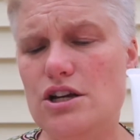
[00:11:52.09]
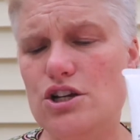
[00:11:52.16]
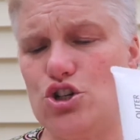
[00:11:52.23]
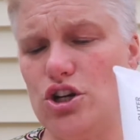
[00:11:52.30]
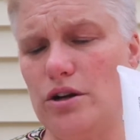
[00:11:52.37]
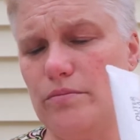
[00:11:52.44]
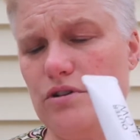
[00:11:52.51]

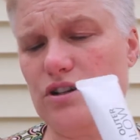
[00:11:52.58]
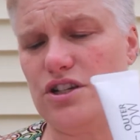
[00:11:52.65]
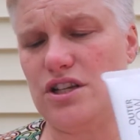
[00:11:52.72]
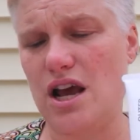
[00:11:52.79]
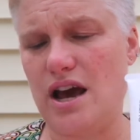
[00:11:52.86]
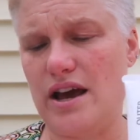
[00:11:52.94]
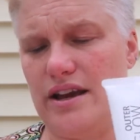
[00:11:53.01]
Shimmer,
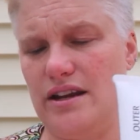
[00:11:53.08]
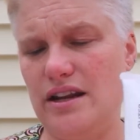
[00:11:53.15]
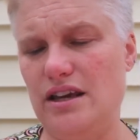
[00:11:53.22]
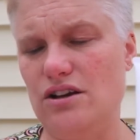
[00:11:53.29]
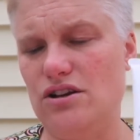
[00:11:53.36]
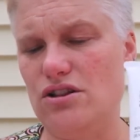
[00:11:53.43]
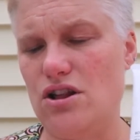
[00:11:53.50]
shine,
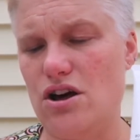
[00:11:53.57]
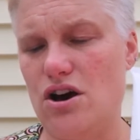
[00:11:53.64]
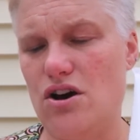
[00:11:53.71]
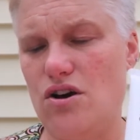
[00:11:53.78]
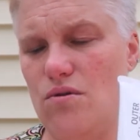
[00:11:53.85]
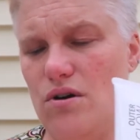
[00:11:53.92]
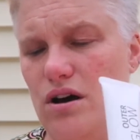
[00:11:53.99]
and
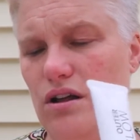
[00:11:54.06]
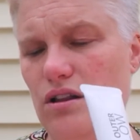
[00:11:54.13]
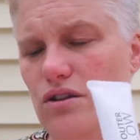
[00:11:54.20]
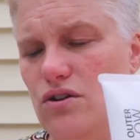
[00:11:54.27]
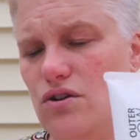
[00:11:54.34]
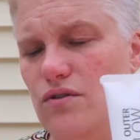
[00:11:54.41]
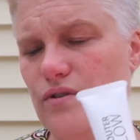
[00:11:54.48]
glow
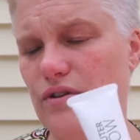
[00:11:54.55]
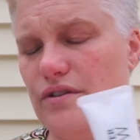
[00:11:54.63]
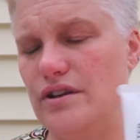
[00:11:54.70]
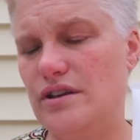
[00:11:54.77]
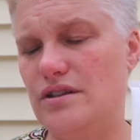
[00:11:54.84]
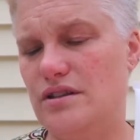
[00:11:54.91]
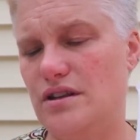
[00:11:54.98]
all over
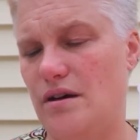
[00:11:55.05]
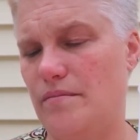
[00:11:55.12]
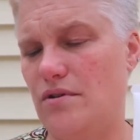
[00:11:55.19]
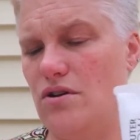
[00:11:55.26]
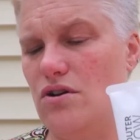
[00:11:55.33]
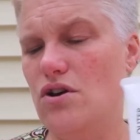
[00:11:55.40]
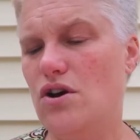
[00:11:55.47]
this
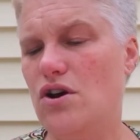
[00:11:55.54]
summer.